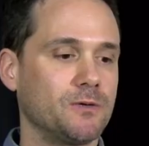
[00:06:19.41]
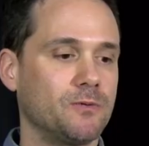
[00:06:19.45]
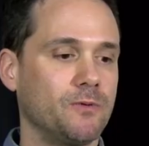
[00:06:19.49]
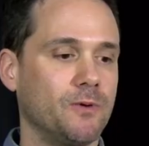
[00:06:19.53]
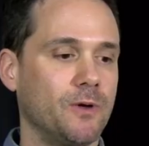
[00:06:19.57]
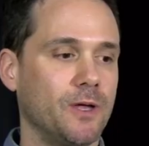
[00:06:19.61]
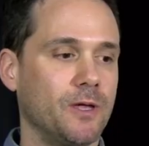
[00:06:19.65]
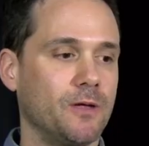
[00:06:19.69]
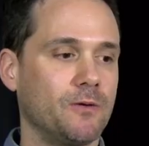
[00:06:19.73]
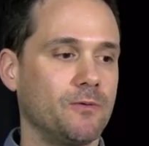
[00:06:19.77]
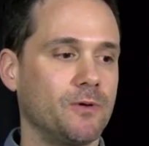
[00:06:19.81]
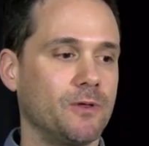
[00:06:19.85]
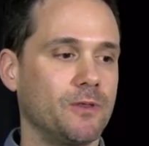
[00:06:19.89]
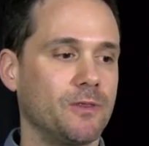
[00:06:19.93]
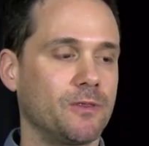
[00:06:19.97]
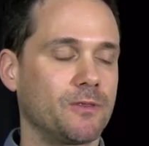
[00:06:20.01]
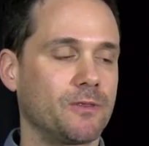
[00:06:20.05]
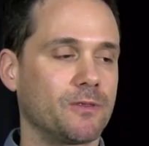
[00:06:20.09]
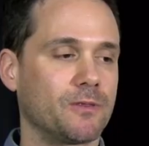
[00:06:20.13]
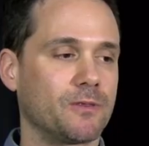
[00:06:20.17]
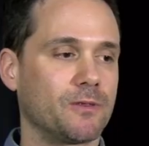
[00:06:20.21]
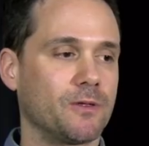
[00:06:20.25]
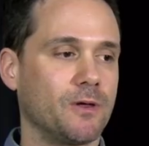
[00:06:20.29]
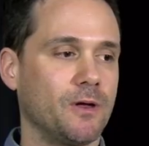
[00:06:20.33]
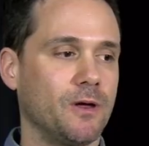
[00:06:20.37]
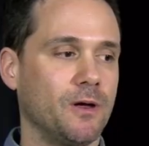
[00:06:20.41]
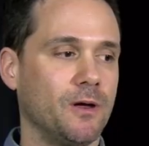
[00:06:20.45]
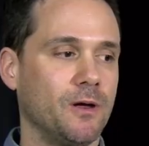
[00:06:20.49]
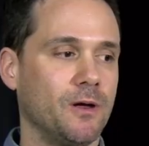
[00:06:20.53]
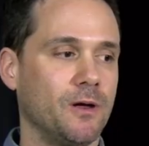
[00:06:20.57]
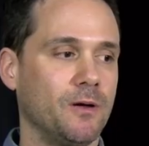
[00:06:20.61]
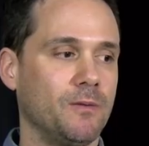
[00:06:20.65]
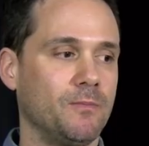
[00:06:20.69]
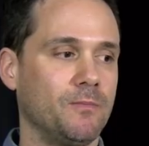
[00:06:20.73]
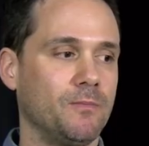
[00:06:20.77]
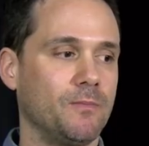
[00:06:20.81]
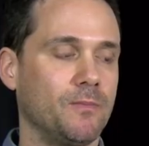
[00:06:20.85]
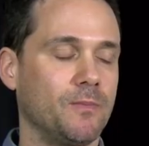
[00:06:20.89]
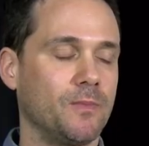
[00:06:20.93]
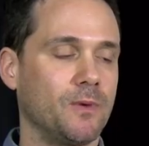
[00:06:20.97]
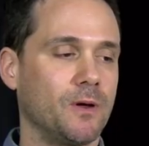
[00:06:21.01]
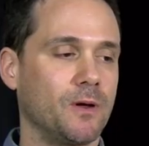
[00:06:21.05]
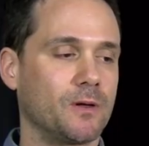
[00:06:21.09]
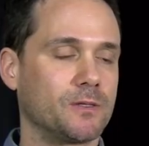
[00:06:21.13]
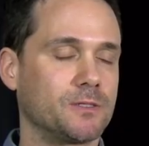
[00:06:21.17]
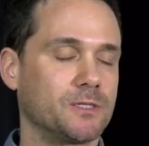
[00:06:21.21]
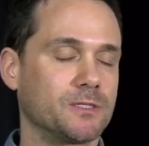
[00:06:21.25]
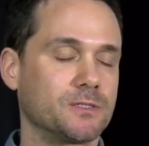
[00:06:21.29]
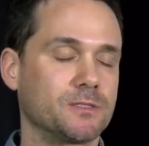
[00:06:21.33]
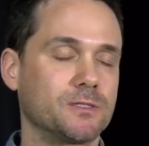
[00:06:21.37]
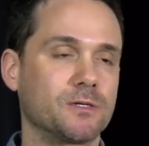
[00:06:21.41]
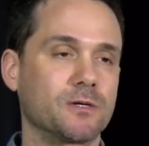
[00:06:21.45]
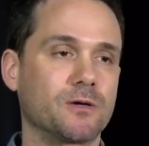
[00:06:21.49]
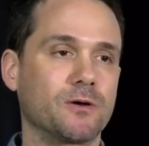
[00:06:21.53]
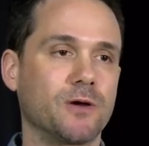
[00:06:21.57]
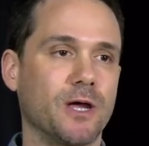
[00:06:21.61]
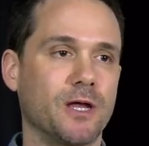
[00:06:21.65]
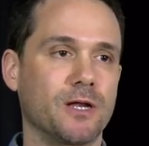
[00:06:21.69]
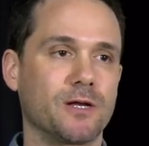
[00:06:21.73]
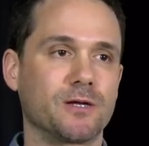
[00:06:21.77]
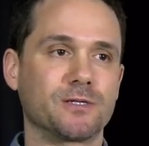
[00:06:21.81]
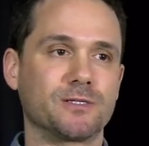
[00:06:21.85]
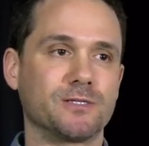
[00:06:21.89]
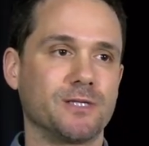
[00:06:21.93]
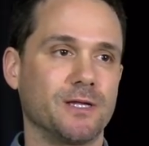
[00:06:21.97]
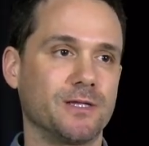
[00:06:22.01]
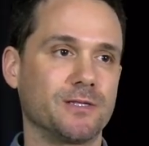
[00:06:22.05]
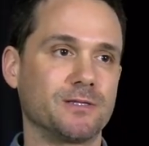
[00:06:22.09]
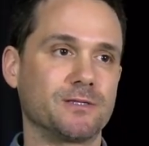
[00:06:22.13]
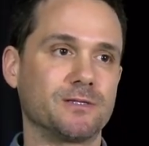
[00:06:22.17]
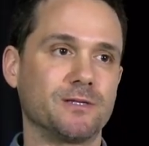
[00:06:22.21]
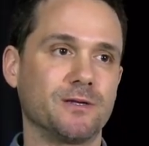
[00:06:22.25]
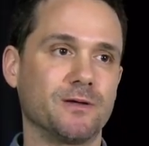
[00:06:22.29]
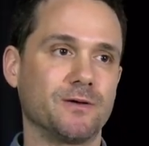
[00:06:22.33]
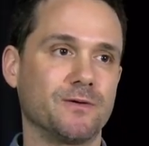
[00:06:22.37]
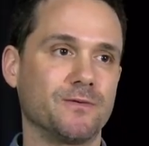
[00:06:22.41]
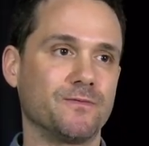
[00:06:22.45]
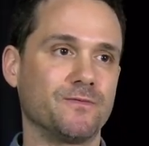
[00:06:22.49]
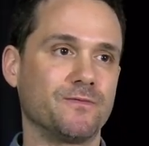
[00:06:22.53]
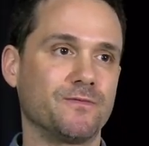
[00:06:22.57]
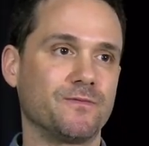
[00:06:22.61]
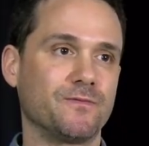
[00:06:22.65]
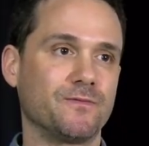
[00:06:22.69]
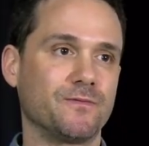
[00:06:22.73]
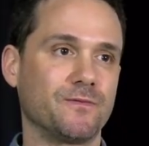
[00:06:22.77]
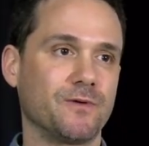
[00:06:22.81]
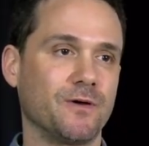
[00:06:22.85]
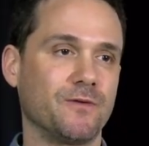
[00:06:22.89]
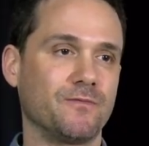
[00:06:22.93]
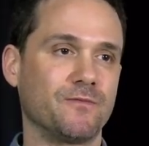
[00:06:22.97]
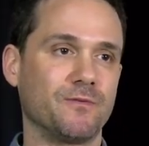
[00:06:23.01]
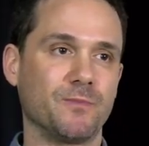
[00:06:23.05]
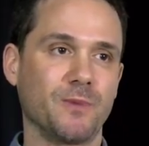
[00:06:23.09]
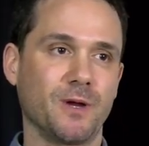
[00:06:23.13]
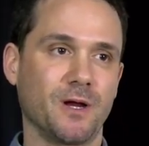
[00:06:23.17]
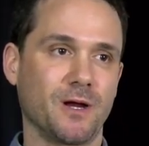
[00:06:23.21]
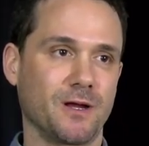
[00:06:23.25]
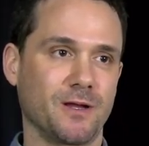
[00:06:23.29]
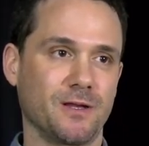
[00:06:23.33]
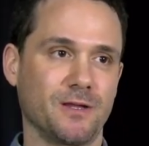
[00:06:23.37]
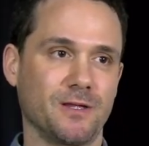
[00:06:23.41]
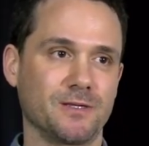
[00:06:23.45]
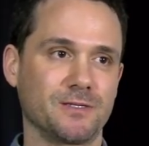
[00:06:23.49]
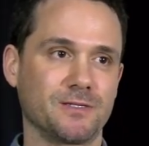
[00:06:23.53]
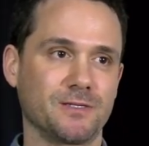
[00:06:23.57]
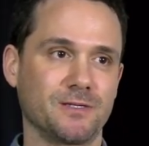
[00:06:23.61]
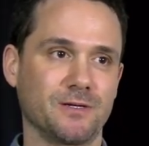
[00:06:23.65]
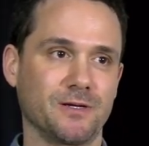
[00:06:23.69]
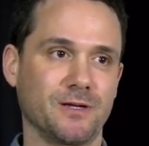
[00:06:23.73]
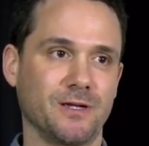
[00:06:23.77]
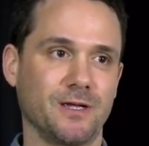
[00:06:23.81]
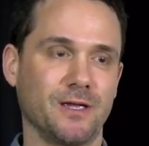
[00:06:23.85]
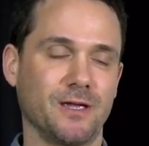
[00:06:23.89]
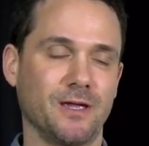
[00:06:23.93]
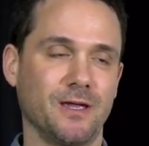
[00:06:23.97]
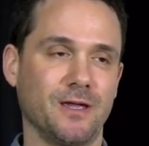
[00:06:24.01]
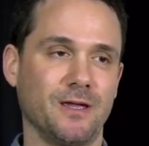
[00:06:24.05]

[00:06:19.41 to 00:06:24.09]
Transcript: away with just a greater sense of American history,